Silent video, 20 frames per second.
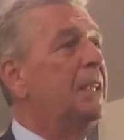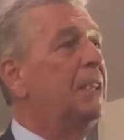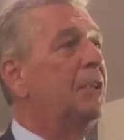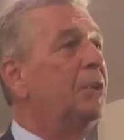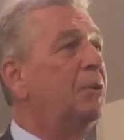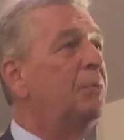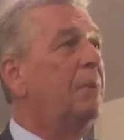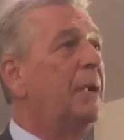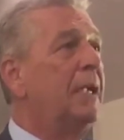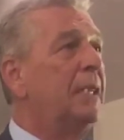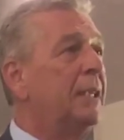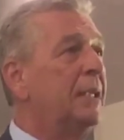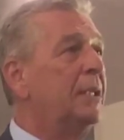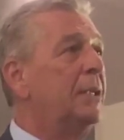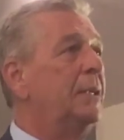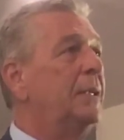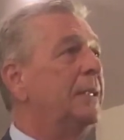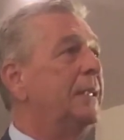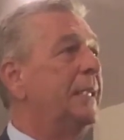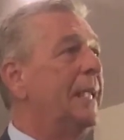little by
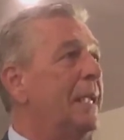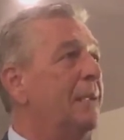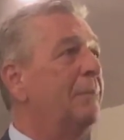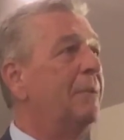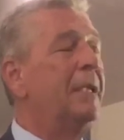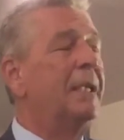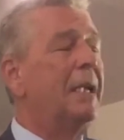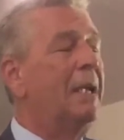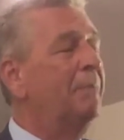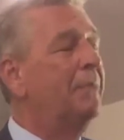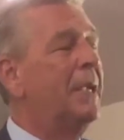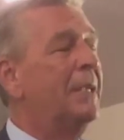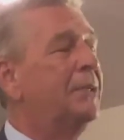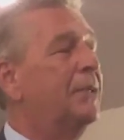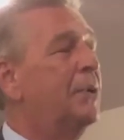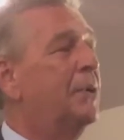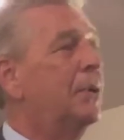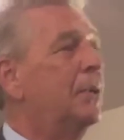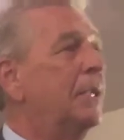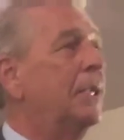little, and day by, and I'm
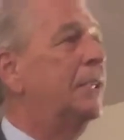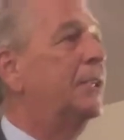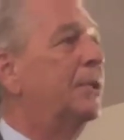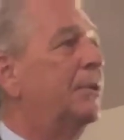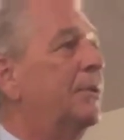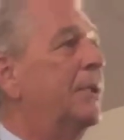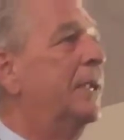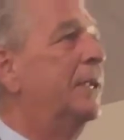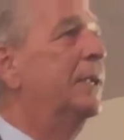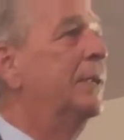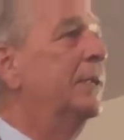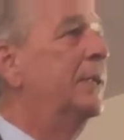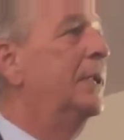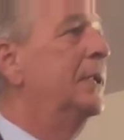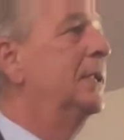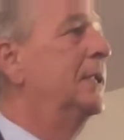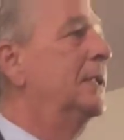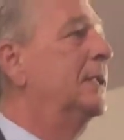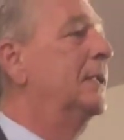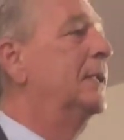not totally surrendered,
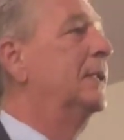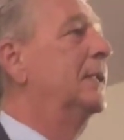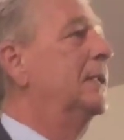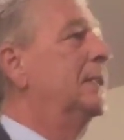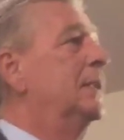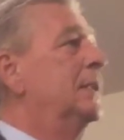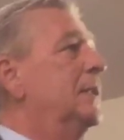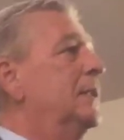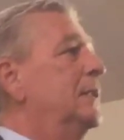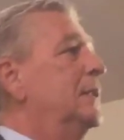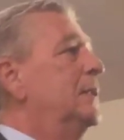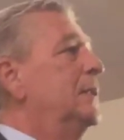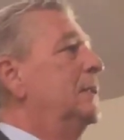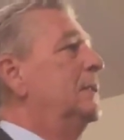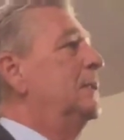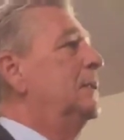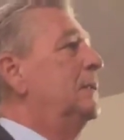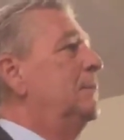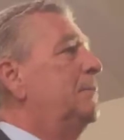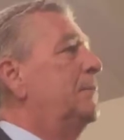
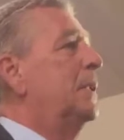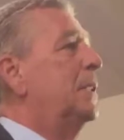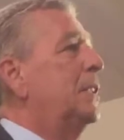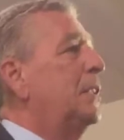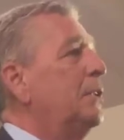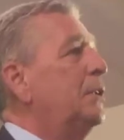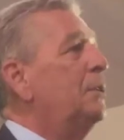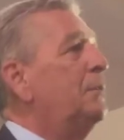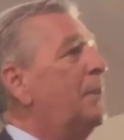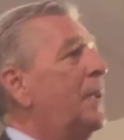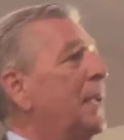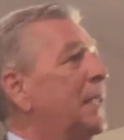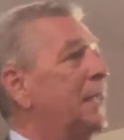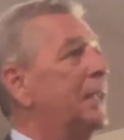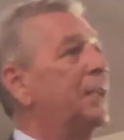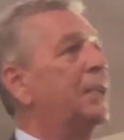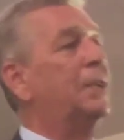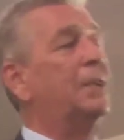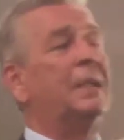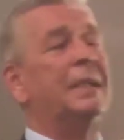but little by
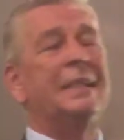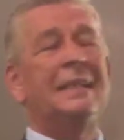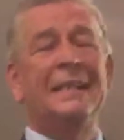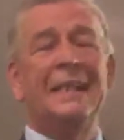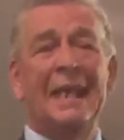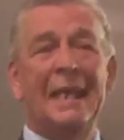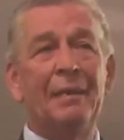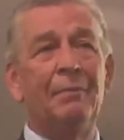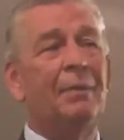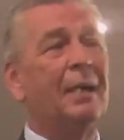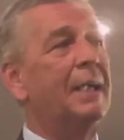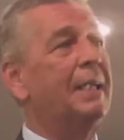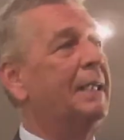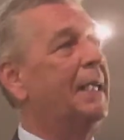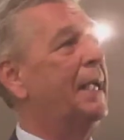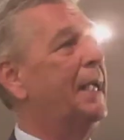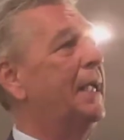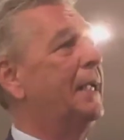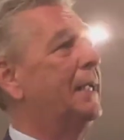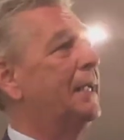little, and day by
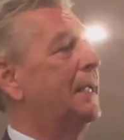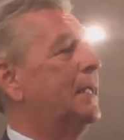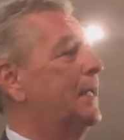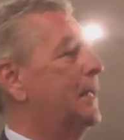day,